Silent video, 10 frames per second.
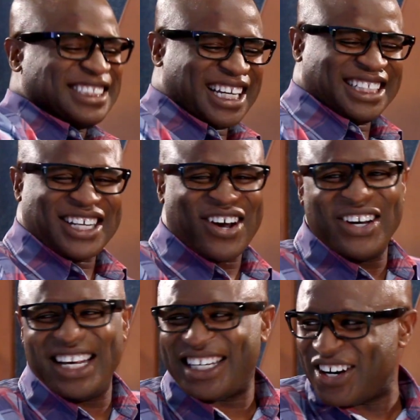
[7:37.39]
She
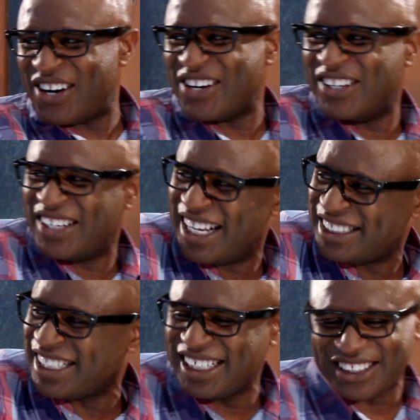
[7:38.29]
totally cool.
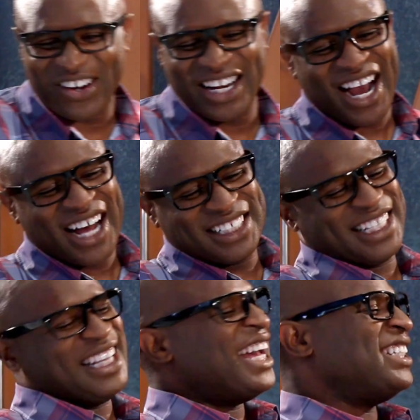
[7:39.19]
She totally
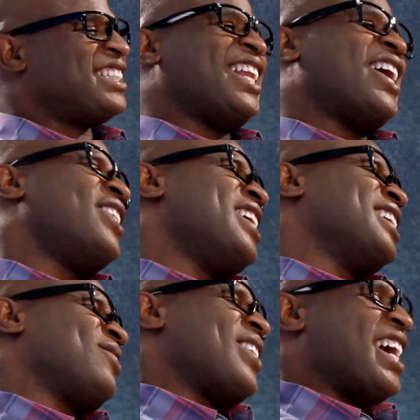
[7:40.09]
answered. That is hilarious, man.